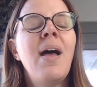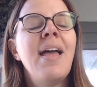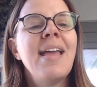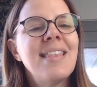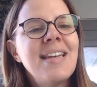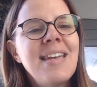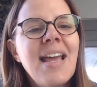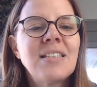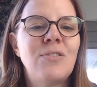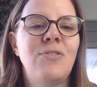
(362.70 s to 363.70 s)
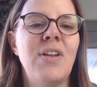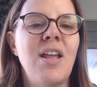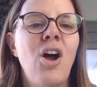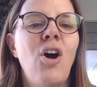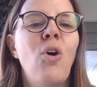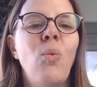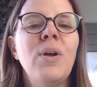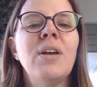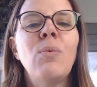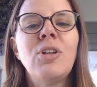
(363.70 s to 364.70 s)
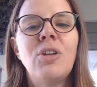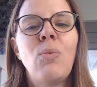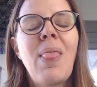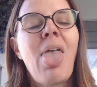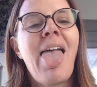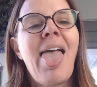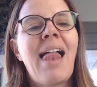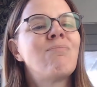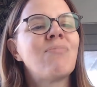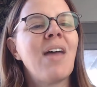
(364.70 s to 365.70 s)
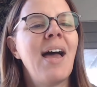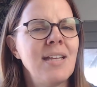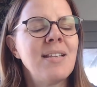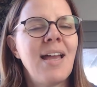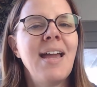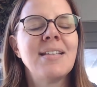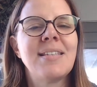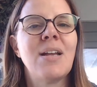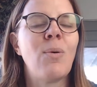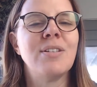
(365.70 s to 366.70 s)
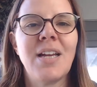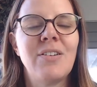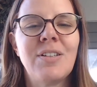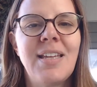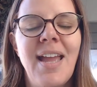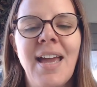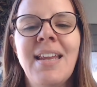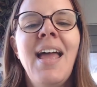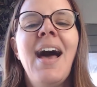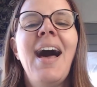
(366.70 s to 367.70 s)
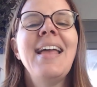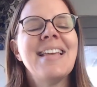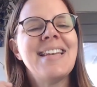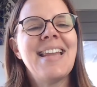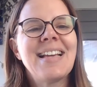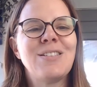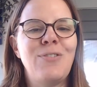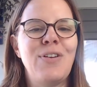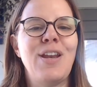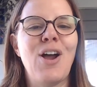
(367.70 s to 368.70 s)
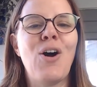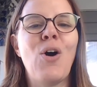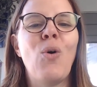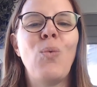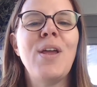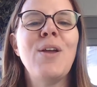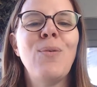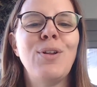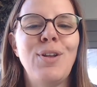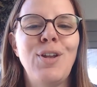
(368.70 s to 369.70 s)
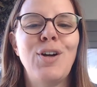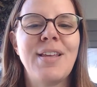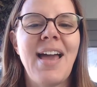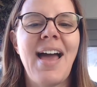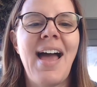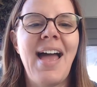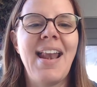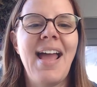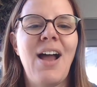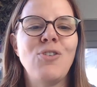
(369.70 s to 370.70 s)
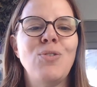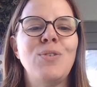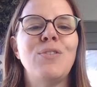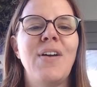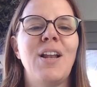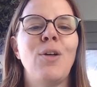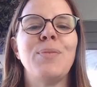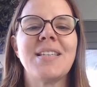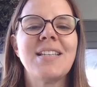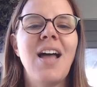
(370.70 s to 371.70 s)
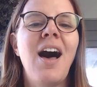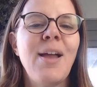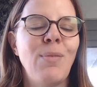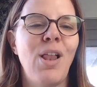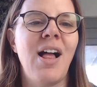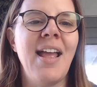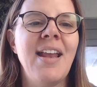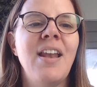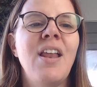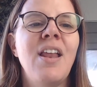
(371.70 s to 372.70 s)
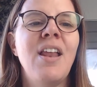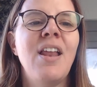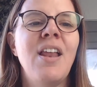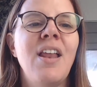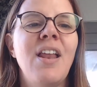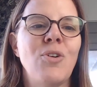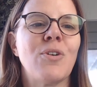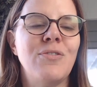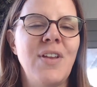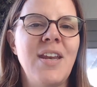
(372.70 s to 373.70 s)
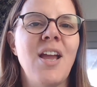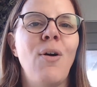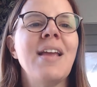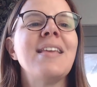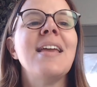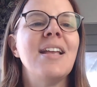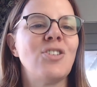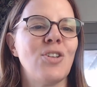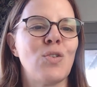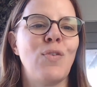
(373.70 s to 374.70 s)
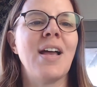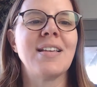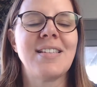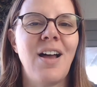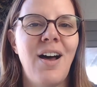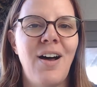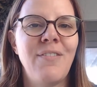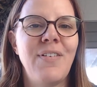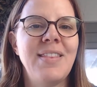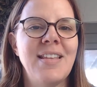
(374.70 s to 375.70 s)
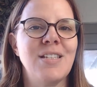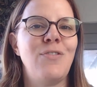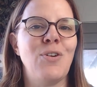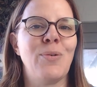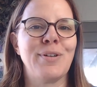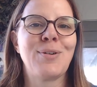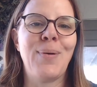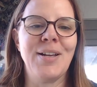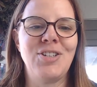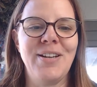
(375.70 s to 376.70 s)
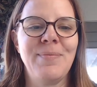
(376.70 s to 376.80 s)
in the next video, I can say words. I really can. In the next video, we will look at how you develop this timeline for your video and get into the rest of this viewer's question.